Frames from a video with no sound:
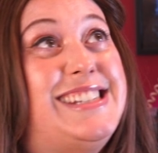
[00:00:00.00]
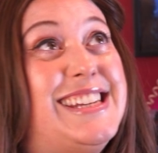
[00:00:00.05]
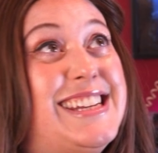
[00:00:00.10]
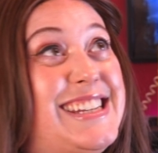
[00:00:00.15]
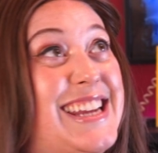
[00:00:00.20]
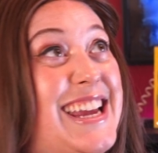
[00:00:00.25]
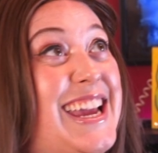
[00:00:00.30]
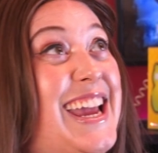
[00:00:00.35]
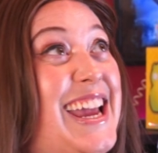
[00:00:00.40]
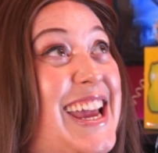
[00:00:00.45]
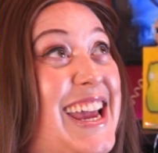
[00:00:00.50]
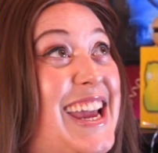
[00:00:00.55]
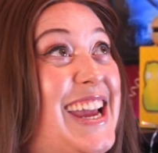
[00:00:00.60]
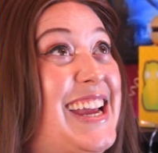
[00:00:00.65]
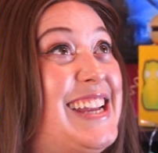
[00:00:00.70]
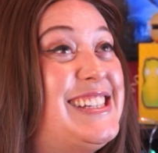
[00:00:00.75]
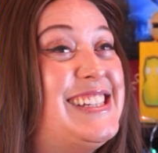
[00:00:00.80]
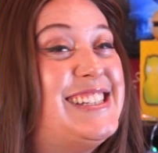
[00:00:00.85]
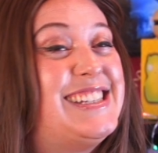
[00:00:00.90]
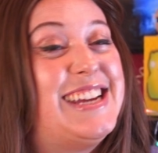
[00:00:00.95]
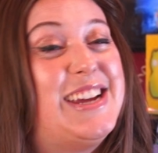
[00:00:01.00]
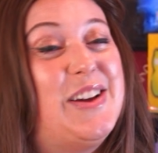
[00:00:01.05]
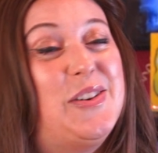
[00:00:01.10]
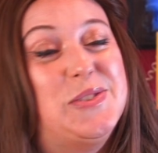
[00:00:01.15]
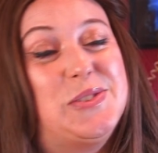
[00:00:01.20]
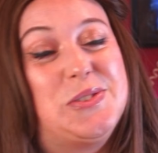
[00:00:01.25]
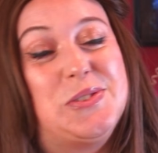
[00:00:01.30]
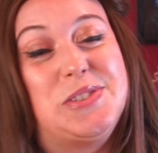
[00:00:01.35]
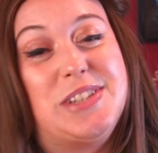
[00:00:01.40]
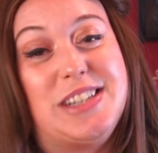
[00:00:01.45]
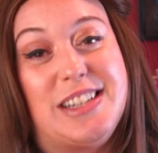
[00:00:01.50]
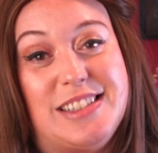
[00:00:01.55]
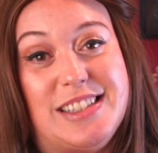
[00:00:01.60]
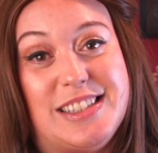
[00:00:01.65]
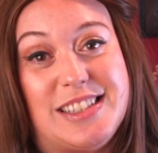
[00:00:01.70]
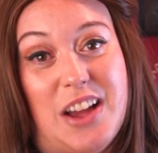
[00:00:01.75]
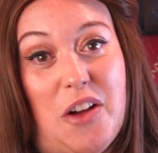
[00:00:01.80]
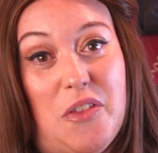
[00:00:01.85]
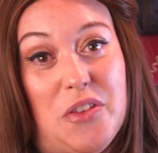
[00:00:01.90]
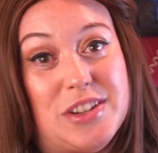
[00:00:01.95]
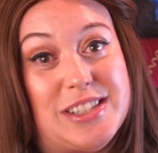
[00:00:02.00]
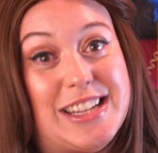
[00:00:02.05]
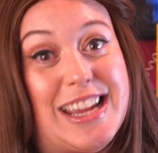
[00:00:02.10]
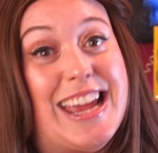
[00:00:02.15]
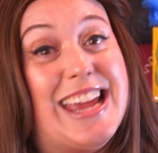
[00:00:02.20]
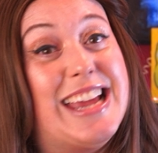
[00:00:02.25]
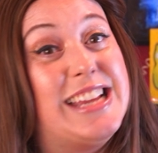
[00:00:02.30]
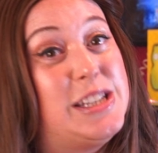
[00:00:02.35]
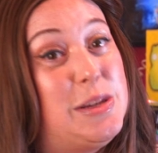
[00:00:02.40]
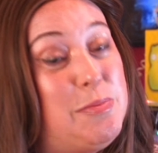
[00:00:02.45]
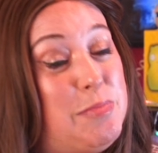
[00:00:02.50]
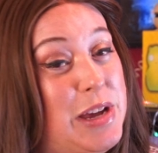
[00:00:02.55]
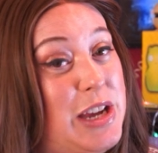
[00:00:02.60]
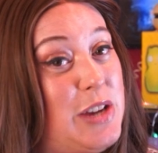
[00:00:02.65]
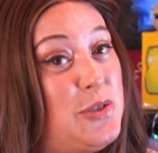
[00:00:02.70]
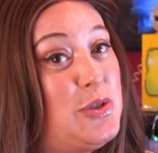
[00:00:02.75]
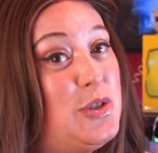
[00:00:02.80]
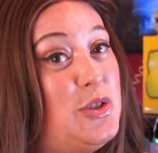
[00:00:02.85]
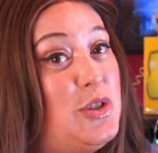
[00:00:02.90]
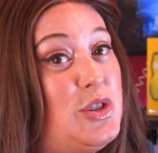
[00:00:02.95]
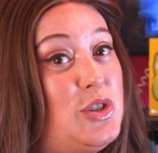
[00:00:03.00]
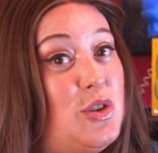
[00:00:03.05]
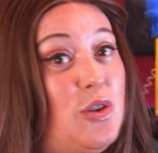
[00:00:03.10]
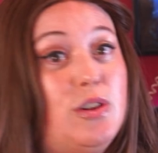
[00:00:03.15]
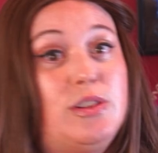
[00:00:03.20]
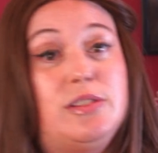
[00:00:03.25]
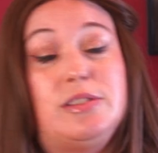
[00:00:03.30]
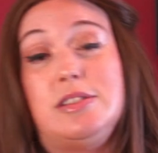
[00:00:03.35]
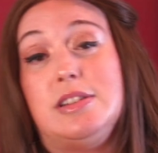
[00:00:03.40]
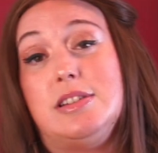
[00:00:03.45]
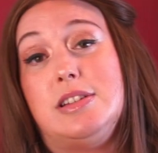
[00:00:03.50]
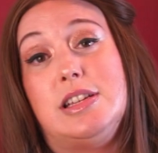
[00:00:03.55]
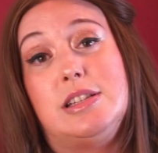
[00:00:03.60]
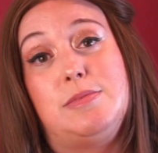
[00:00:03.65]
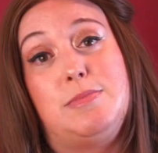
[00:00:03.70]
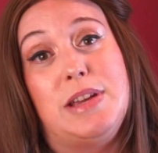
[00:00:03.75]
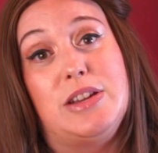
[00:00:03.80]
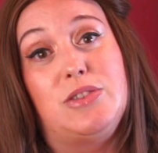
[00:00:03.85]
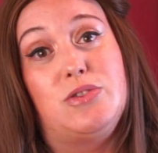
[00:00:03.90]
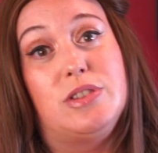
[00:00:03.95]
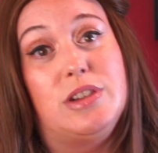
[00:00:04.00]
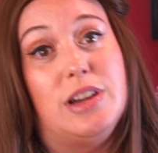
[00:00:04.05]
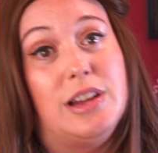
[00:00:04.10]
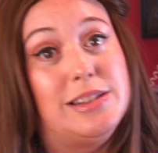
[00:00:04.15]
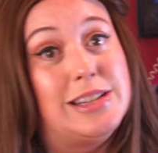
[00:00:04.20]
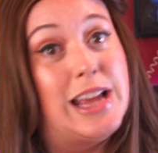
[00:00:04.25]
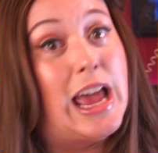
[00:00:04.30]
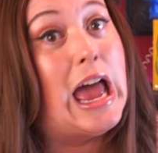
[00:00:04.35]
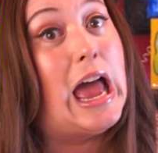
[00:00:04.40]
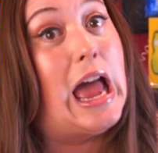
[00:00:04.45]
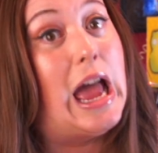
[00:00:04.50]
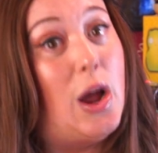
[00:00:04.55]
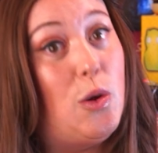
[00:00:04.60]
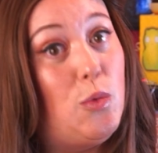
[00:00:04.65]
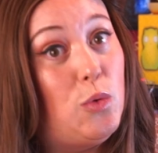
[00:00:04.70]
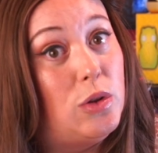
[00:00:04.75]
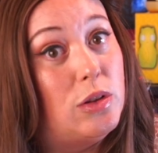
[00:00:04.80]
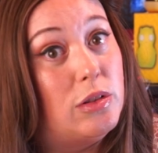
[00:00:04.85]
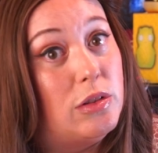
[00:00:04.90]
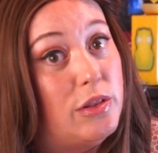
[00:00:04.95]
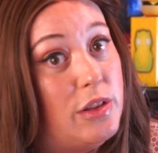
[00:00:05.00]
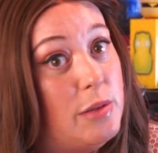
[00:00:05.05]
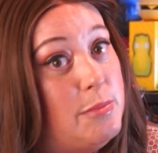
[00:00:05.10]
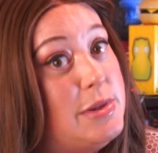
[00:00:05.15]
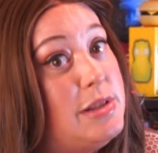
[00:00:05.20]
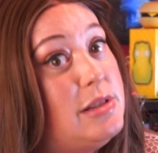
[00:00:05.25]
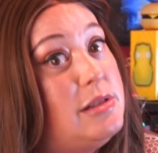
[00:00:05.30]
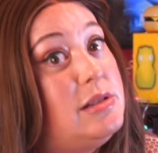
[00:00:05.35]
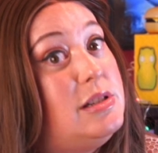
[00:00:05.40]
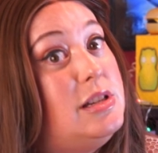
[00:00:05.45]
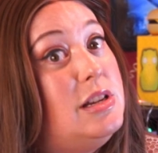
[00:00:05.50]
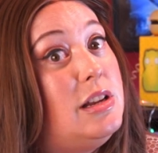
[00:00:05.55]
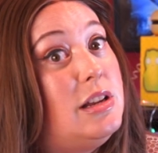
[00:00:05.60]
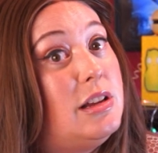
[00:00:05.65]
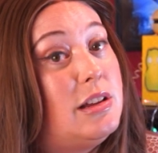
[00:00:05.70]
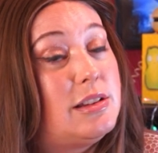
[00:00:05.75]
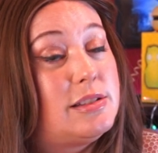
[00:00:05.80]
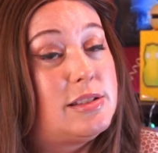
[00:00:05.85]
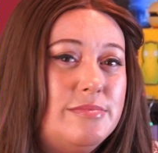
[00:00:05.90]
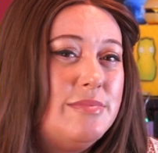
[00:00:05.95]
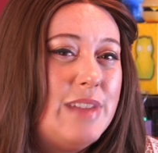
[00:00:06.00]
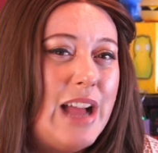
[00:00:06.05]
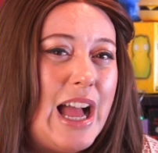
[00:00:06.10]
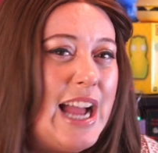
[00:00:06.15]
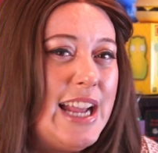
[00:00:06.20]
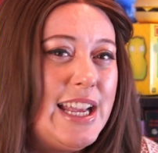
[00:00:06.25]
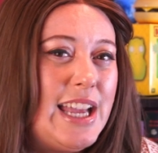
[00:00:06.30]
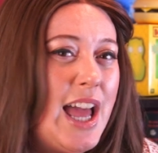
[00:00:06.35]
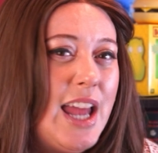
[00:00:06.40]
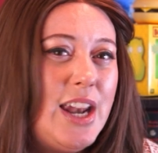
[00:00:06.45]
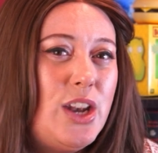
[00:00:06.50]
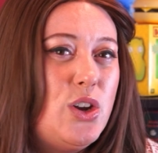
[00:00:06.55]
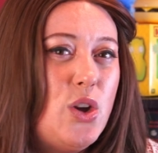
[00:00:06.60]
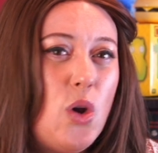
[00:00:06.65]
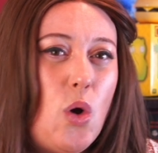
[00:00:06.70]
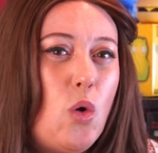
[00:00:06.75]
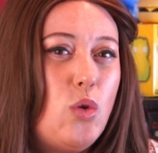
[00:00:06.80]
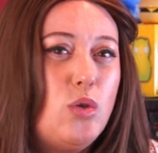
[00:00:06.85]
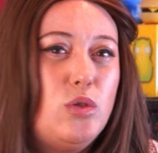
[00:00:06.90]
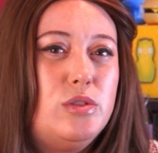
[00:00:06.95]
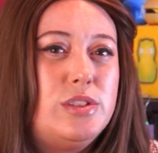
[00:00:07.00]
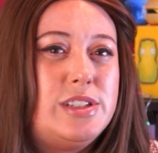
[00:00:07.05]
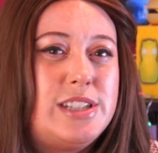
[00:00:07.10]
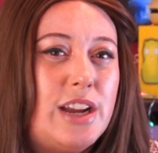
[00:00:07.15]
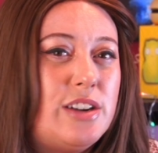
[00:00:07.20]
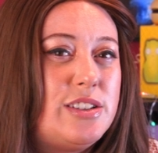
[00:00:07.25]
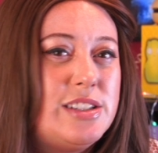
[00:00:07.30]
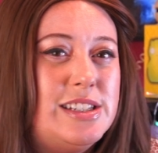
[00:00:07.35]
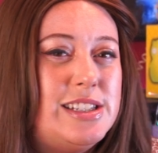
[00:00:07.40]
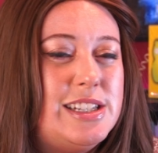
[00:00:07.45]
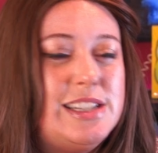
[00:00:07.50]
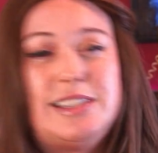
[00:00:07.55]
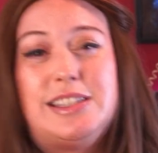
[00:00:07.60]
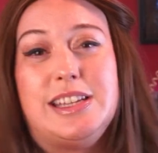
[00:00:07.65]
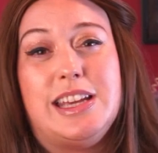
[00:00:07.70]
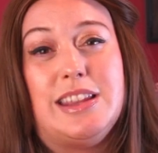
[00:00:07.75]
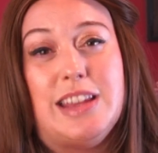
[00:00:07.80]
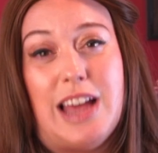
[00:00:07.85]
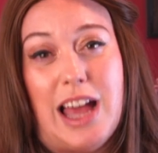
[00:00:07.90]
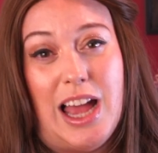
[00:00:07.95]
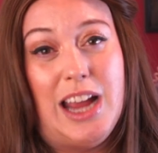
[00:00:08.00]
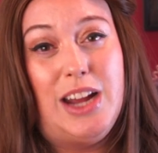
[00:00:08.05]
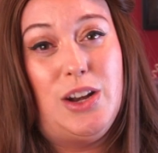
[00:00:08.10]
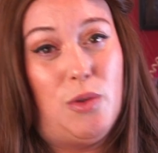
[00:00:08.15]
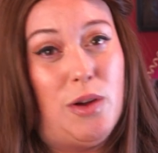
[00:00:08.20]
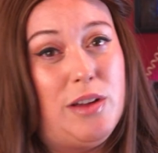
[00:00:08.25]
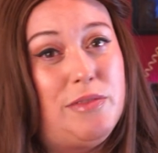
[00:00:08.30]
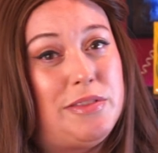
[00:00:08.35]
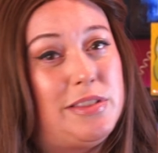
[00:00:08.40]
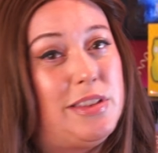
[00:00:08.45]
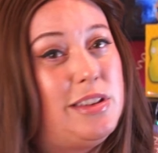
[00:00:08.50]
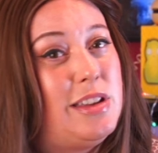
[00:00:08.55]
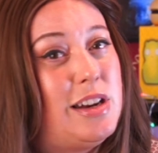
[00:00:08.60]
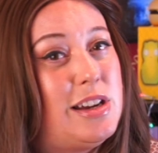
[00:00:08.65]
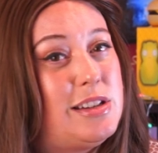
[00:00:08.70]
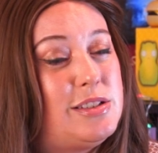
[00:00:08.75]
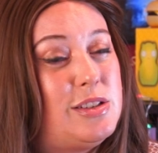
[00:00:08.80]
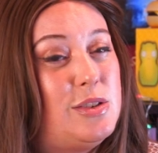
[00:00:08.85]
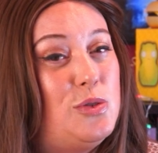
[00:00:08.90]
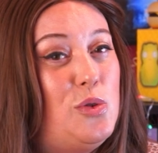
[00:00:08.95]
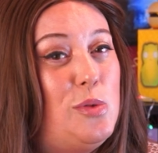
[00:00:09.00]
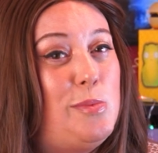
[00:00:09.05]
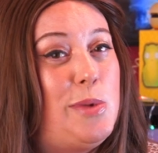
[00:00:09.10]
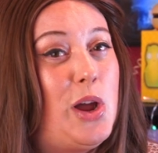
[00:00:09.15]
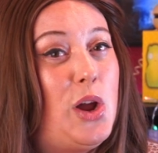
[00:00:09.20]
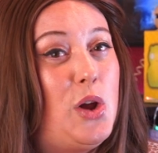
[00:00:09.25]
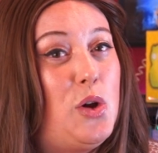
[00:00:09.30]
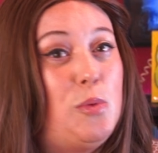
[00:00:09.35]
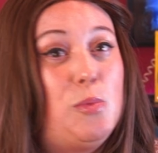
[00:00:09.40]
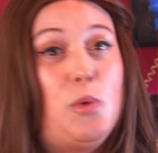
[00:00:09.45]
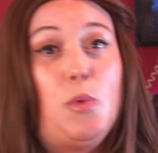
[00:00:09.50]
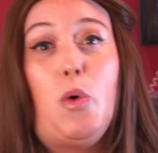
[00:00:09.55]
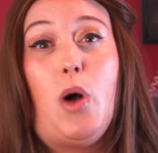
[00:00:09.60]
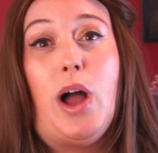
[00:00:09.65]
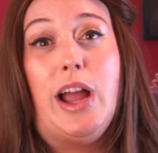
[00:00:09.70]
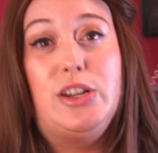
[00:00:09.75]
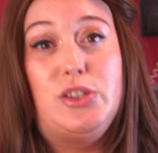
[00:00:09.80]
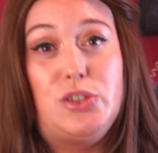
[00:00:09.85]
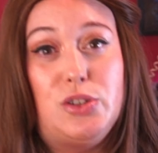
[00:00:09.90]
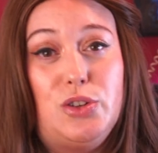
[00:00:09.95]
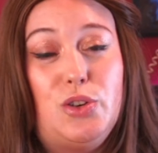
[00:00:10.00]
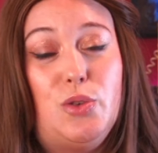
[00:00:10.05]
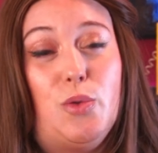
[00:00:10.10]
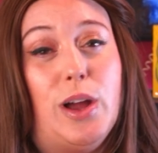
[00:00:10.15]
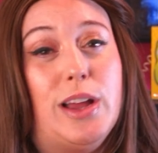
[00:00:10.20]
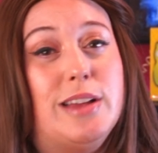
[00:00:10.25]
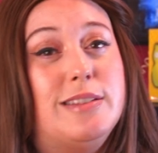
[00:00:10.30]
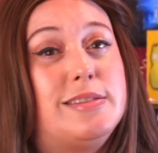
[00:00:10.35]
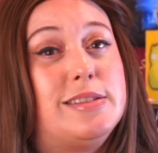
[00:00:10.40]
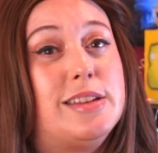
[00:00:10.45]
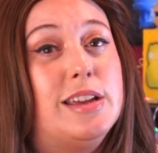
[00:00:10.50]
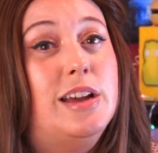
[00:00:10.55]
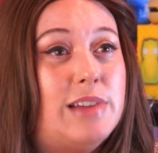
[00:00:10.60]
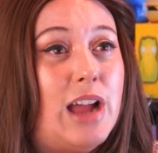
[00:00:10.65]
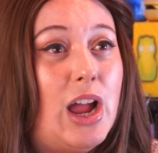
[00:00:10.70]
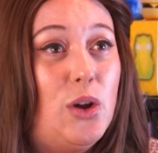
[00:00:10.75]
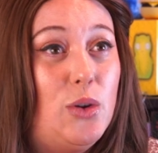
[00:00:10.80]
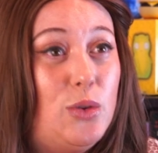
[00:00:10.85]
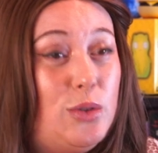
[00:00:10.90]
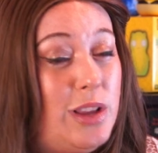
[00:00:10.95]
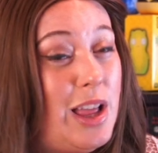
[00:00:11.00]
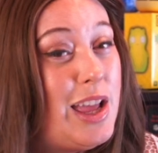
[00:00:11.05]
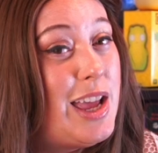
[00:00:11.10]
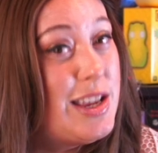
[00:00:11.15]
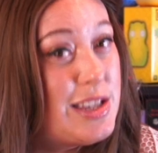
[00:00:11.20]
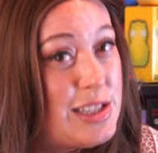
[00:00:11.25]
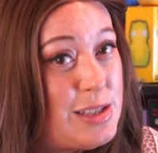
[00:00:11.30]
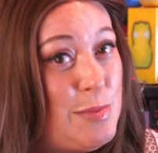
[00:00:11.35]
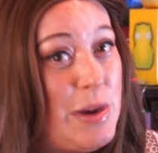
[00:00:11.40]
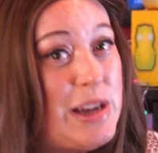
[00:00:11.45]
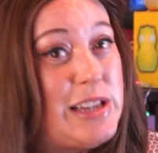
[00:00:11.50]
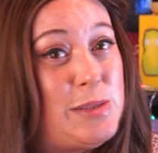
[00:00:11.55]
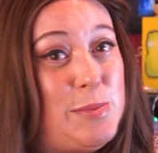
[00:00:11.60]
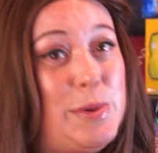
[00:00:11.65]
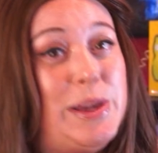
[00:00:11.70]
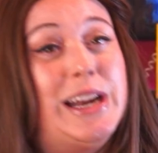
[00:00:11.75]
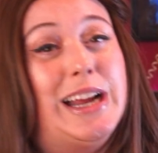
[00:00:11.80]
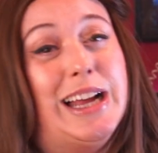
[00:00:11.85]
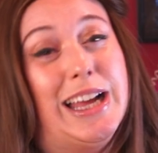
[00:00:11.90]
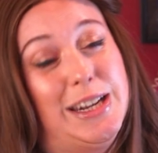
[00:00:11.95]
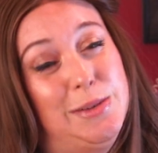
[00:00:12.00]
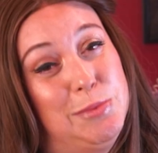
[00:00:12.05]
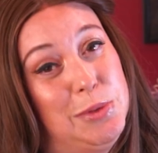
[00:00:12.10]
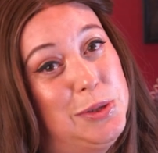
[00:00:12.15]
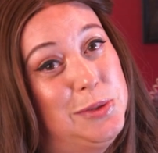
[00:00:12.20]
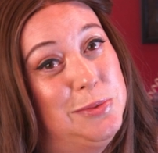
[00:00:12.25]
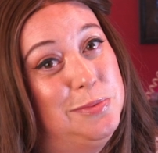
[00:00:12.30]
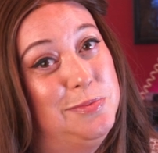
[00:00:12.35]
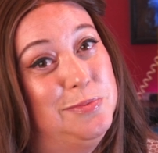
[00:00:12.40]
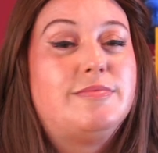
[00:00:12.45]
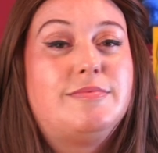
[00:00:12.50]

Today on Soul Singer Discovers, it is a patron's choice. Today's patron is Owl the Mysterious. I can't in all certainty say that I know everything there is to know about Owl, but what I do know is Owl is my spirit animal.